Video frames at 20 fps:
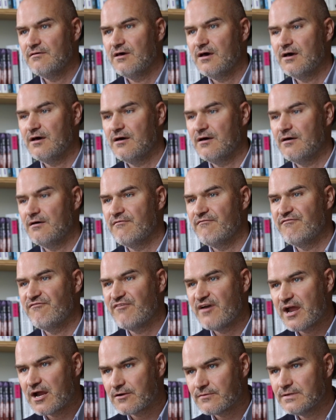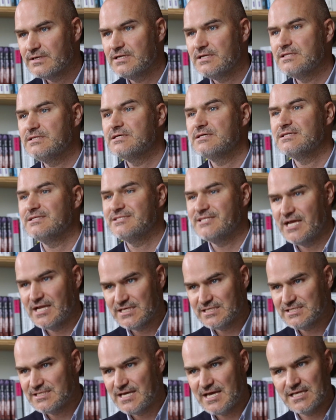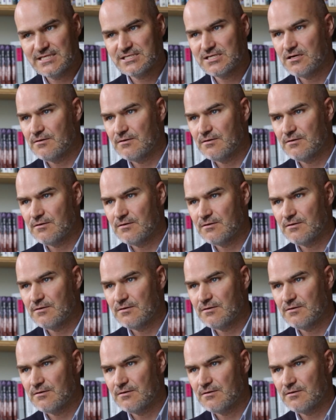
varied data sets